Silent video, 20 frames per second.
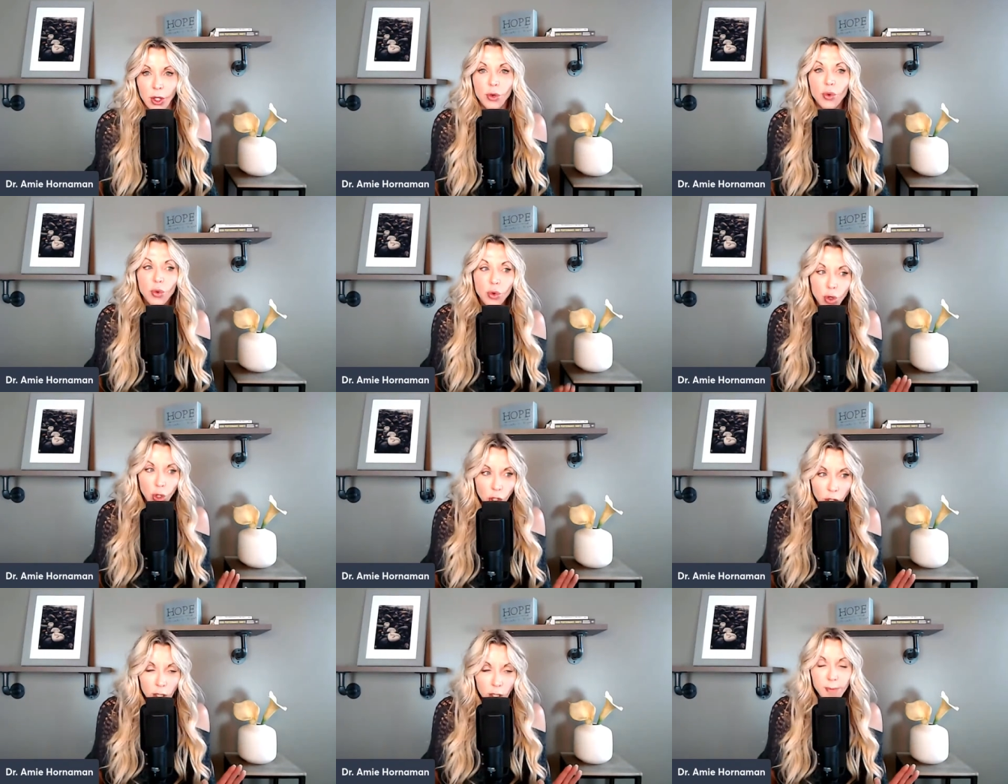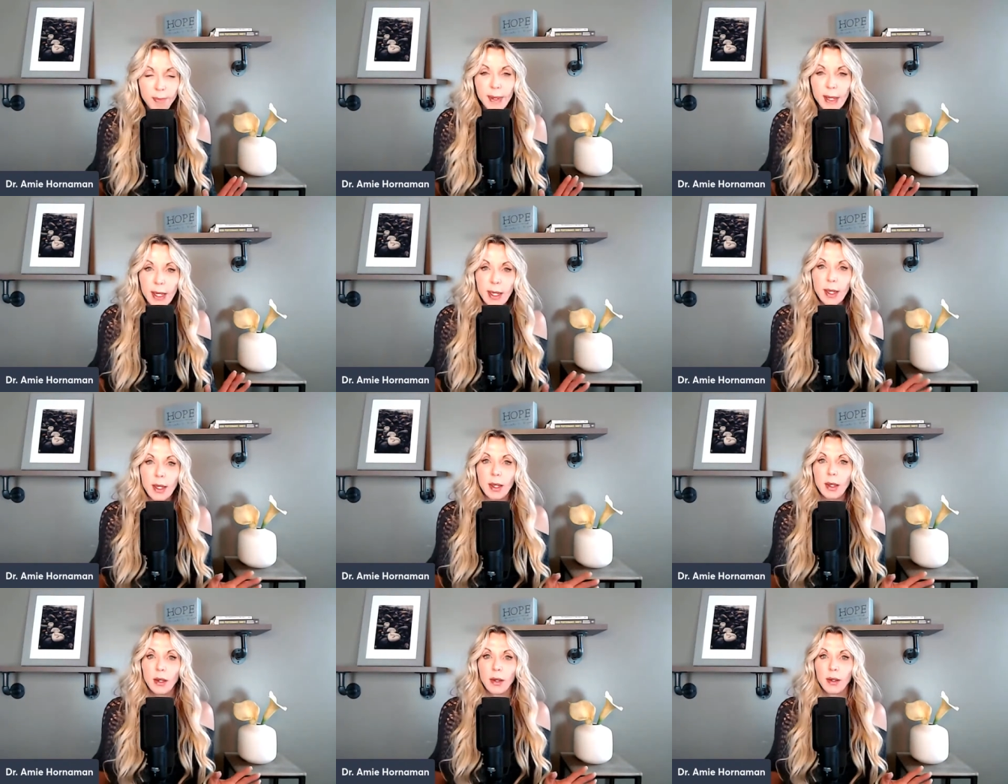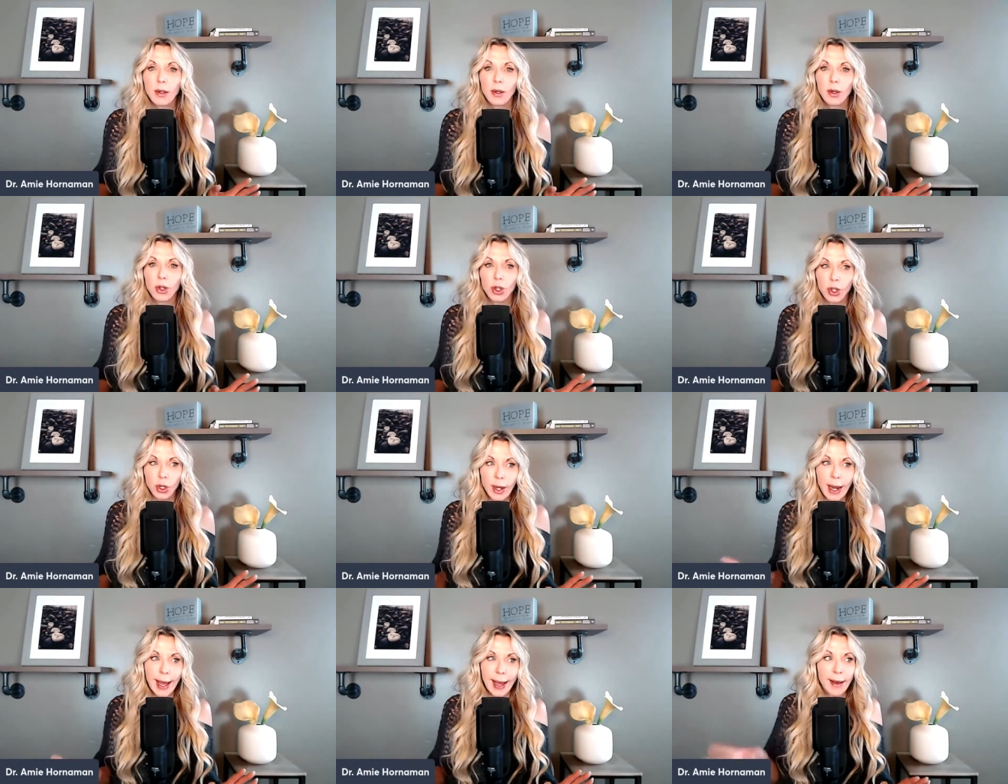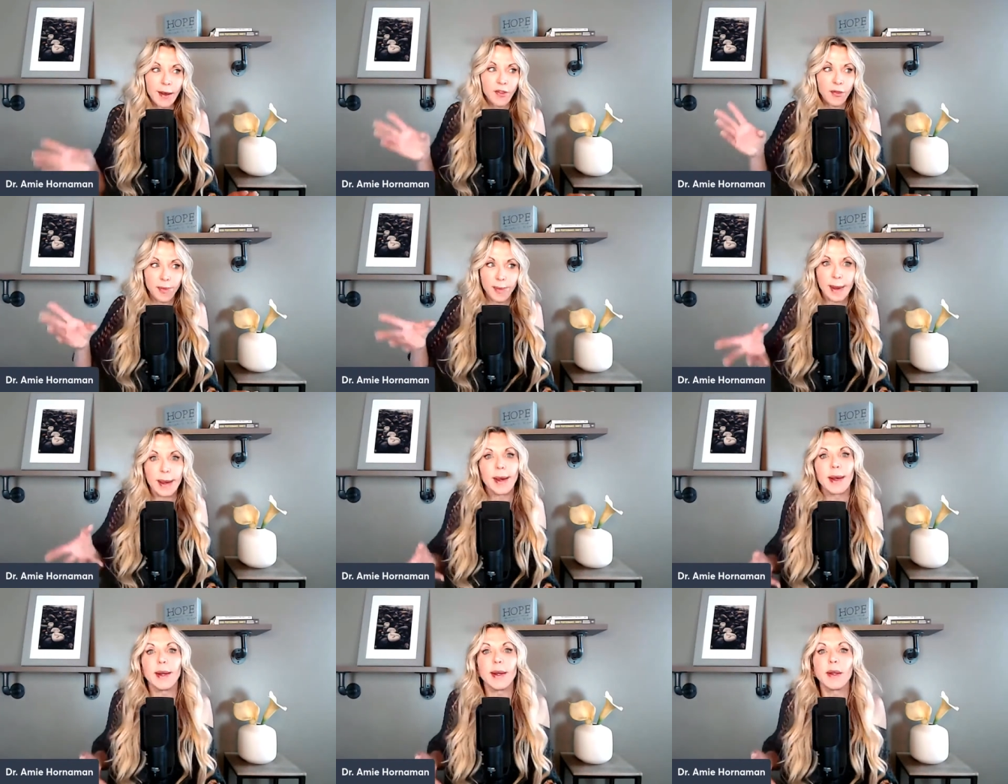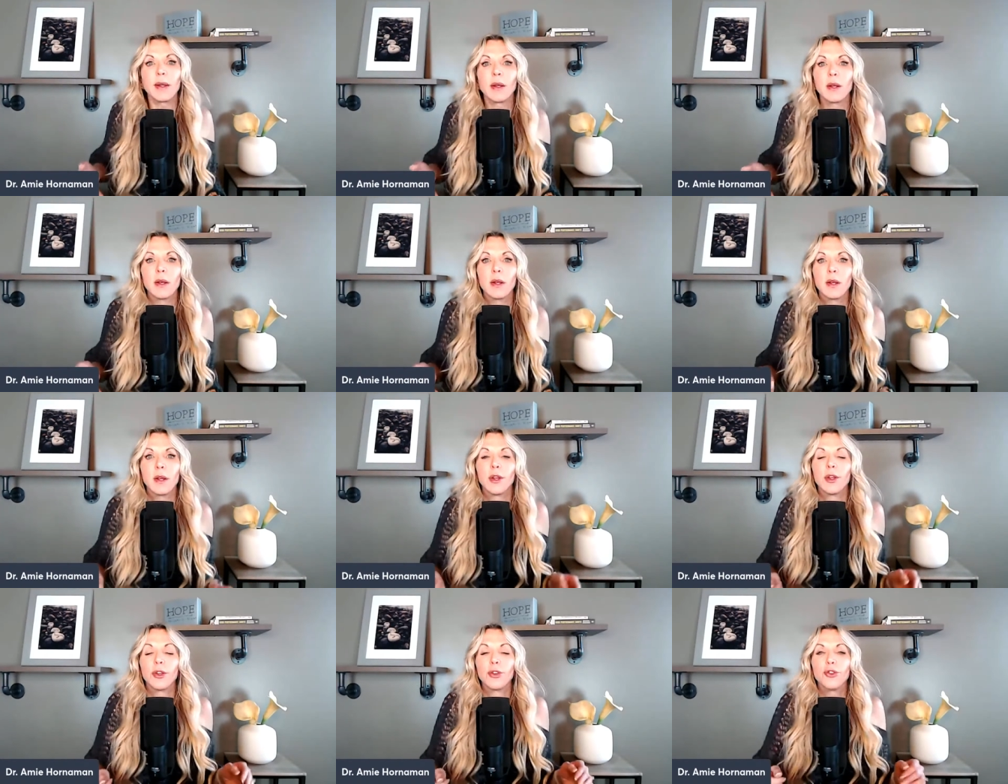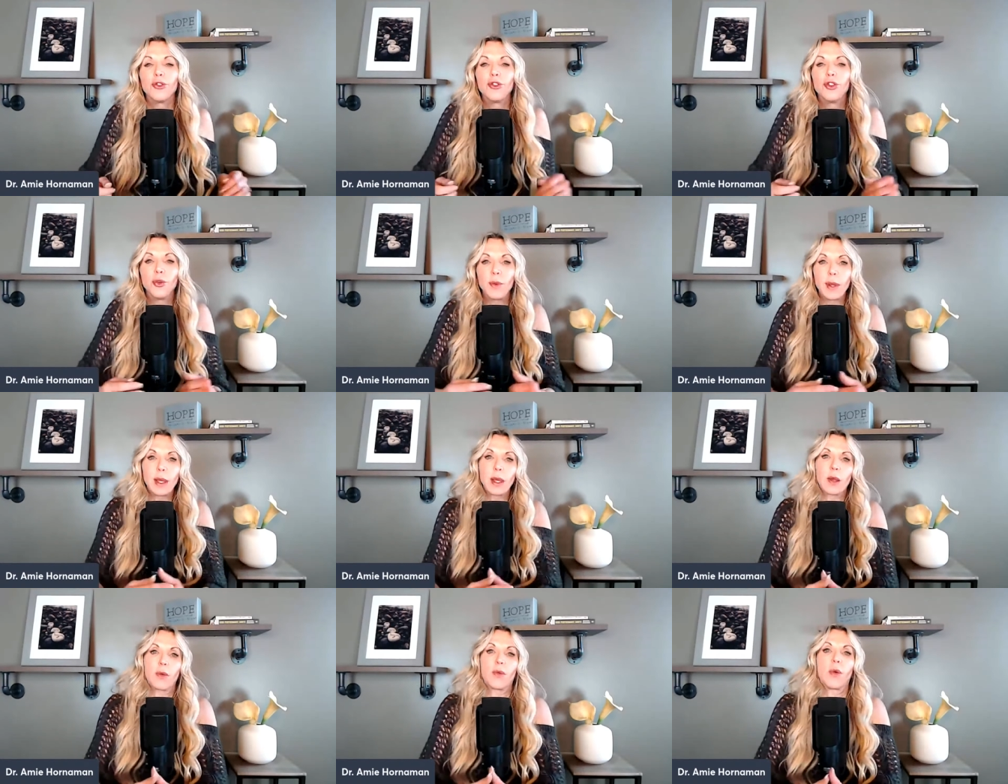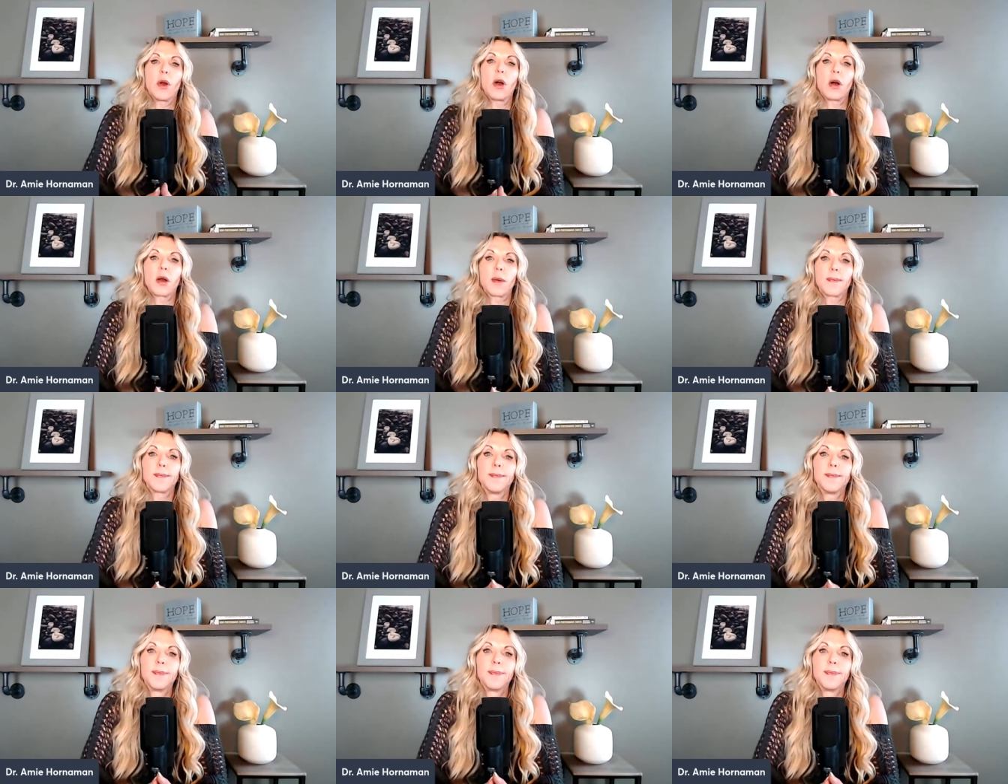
you could be, could have been doing it wrong.